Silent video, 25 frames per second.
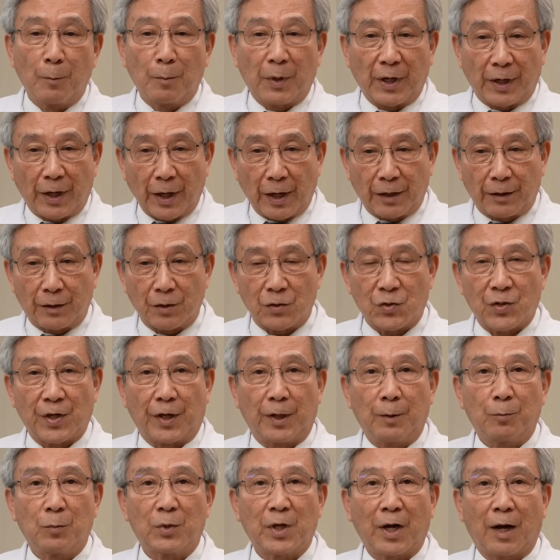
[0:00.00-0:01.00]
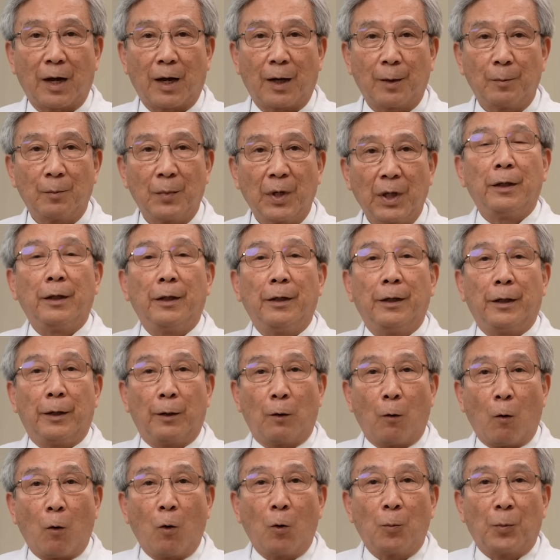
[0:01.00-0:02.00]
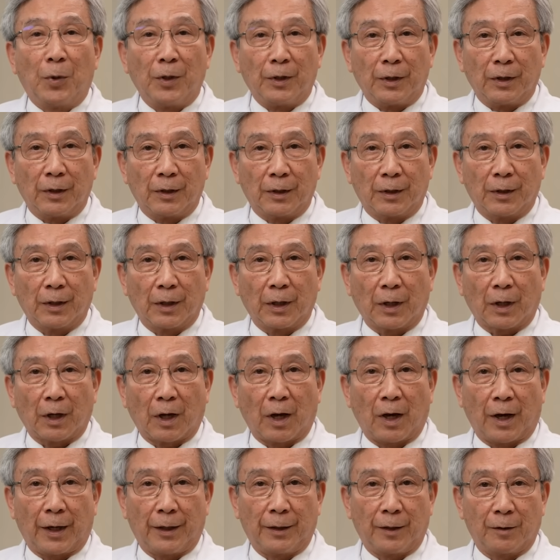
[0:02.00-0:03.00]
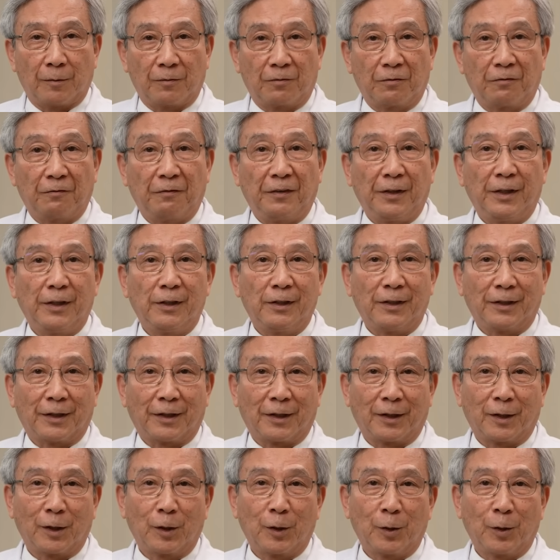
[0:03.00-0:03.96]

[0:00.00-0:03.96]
but at the same time in an open kind of feeling.